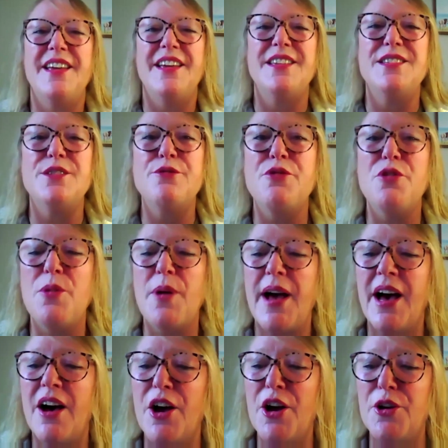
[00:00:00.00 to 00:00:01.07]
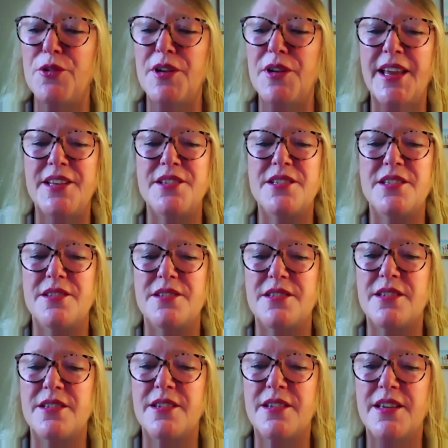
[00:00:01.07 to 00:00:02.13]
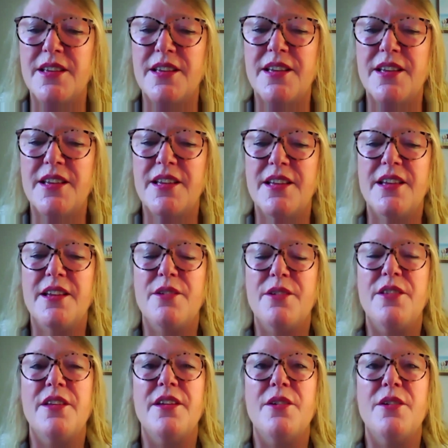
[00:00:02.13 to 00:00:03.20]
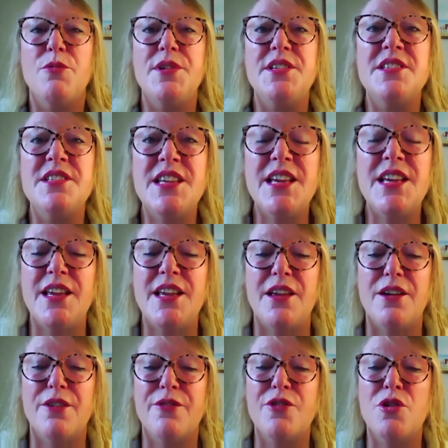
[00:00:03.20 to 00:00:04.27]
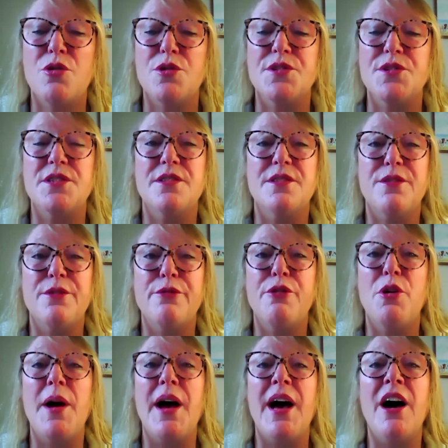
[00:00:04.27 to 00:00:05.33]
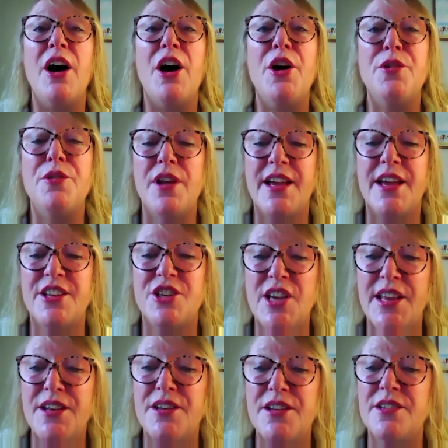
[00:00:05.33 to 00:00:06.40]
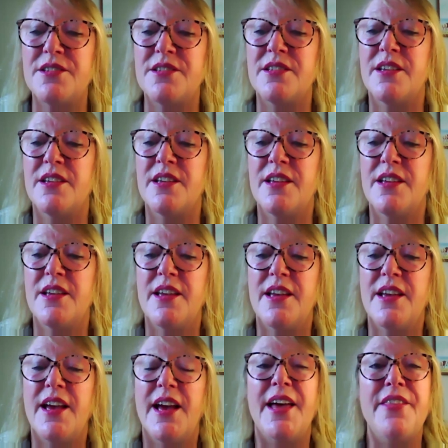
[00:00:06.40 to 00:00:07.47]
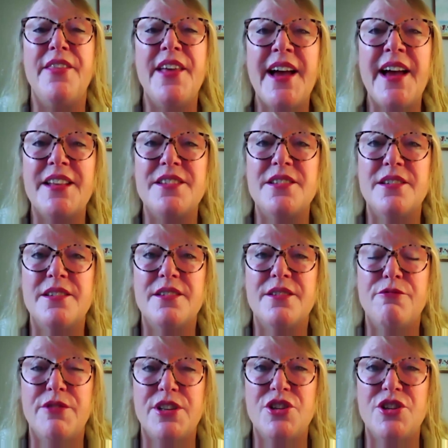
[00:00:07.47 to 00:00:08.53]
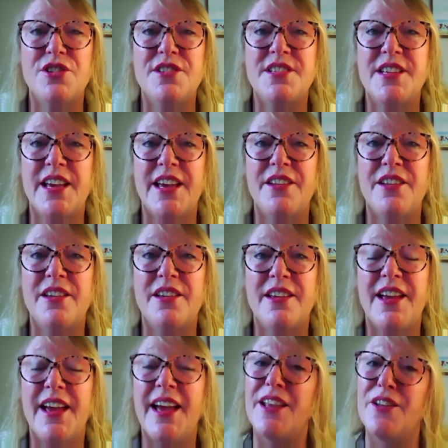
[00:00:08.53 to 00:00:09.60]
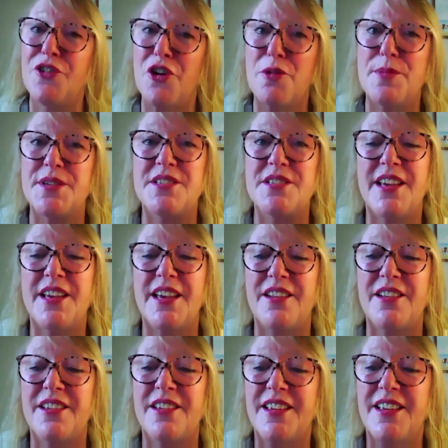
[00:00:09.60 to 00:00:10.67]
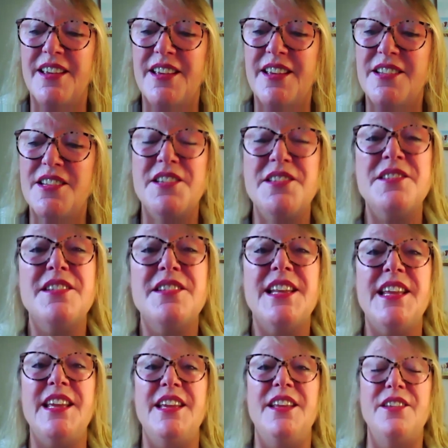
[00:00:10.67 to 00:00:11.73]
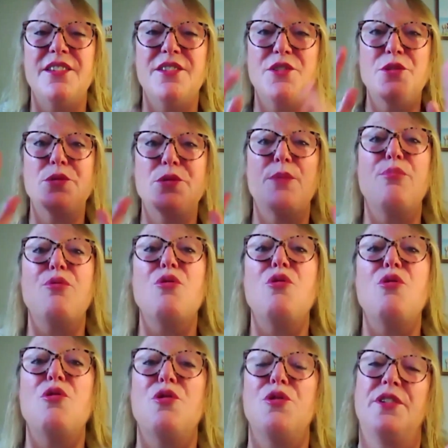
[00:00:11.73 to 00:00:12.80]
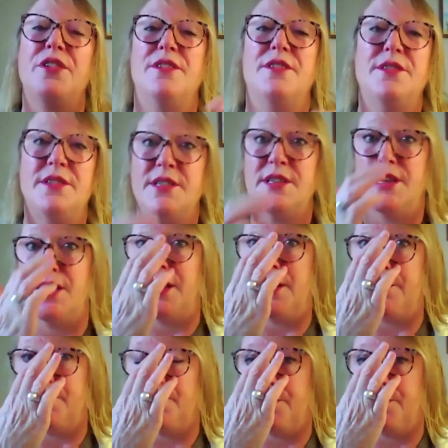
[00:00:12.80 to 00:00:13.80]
is through our own lenses. We see, of course, through our own agendas. And that, Richard said, and Thomas said, doesn't lead to a broad seeing.